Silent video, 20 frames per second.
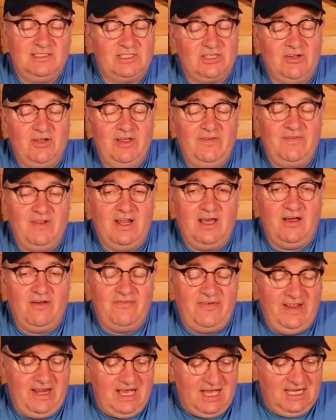sorry for
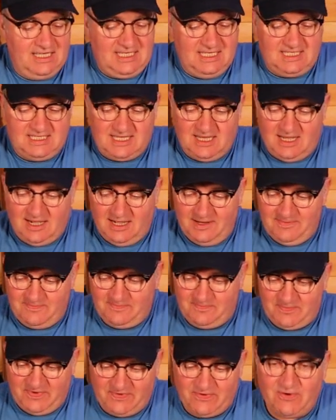laughing. I just uh, I
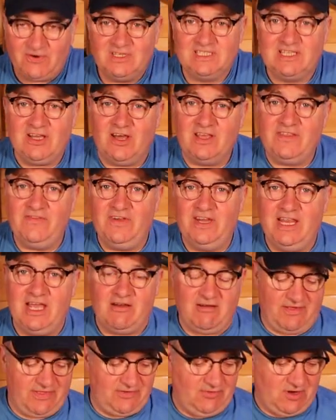before I started the
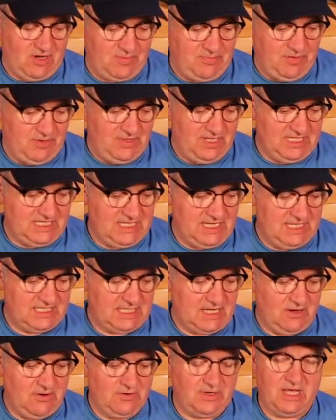video, I thought I'd put this in
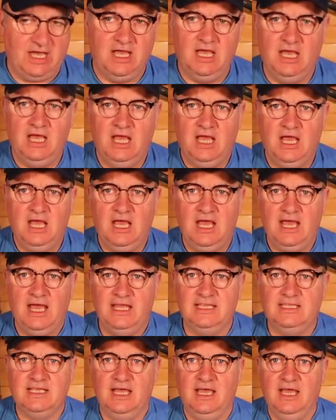its holder,
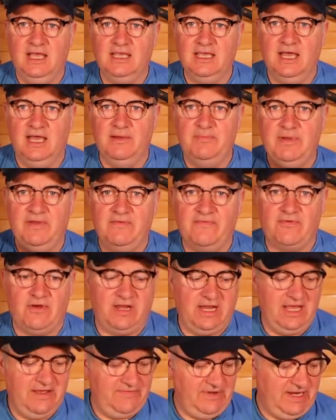and uh, yeah, a bit
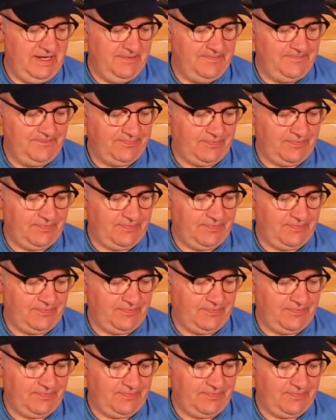front heavy.